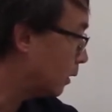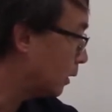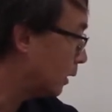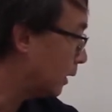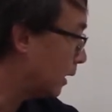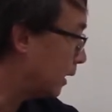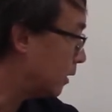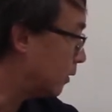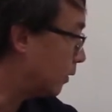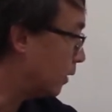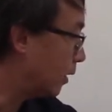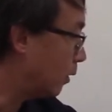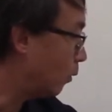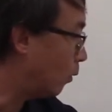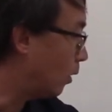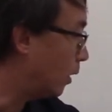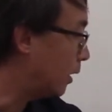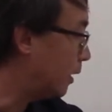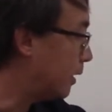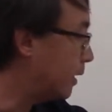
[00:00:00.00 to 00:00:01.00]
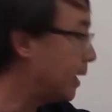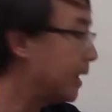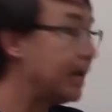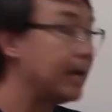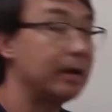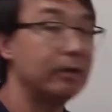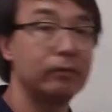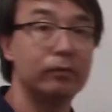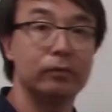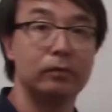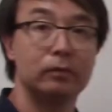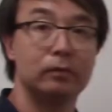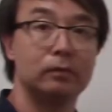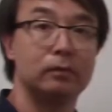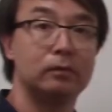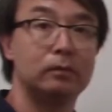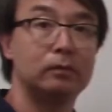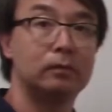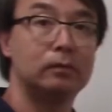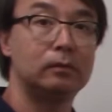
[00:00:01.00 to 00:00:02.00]
And you'll get 1.5.
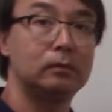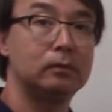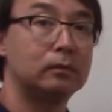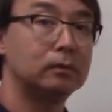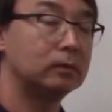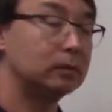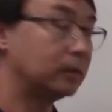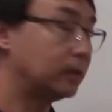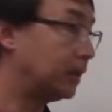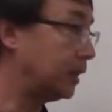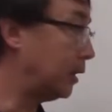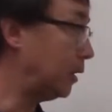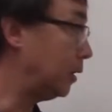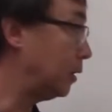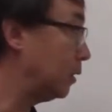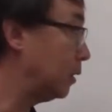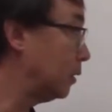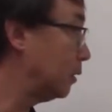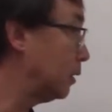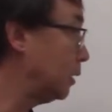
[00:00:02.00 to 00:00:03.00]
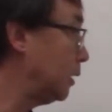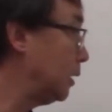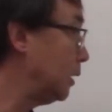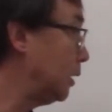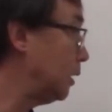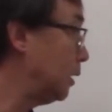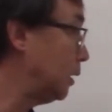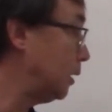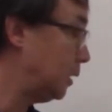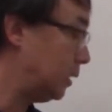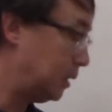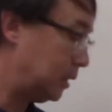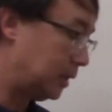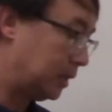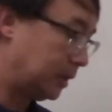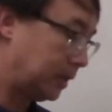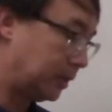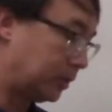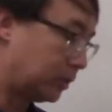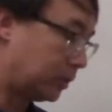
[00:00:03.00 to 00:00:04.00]
Okay.
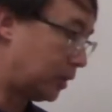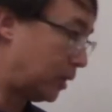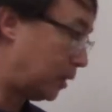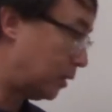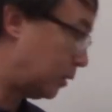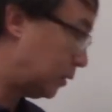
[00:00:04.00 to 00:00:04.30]
That's right.